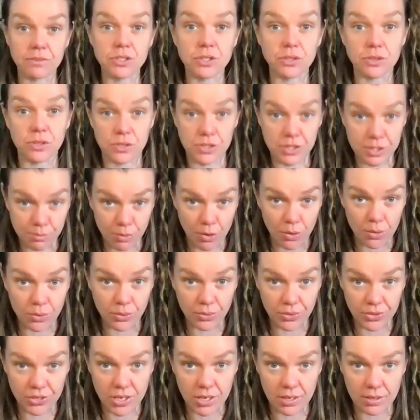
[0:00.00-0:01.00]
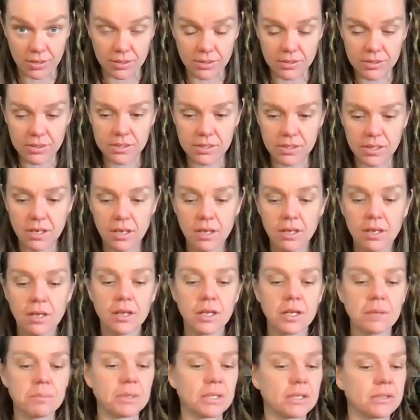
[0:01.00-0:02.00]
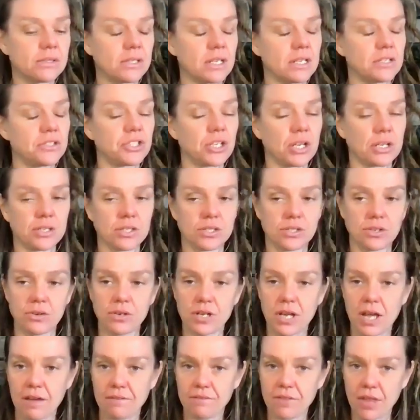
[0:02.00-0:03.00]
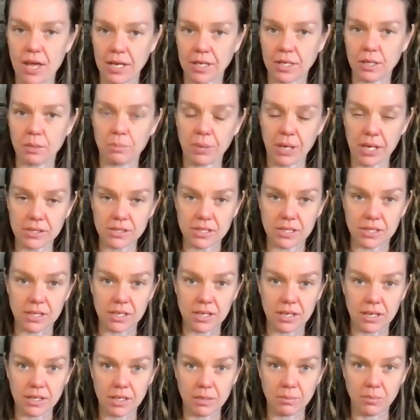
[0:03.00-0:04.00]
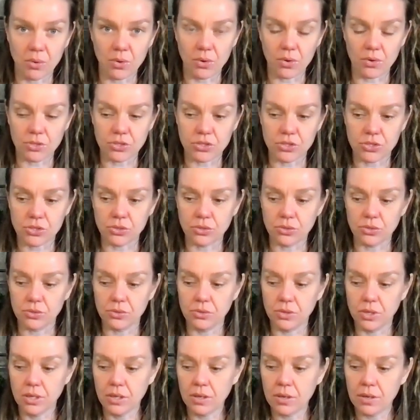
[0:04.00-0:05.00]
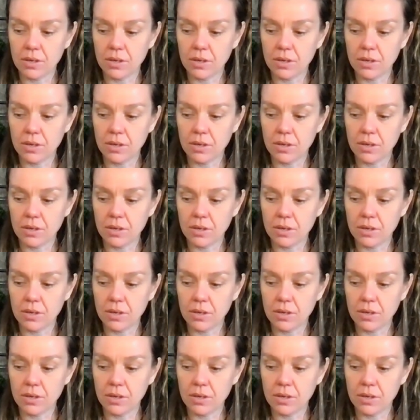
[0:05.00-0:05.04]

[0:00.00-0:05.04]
to the small things because they just don't have that capacity anymore to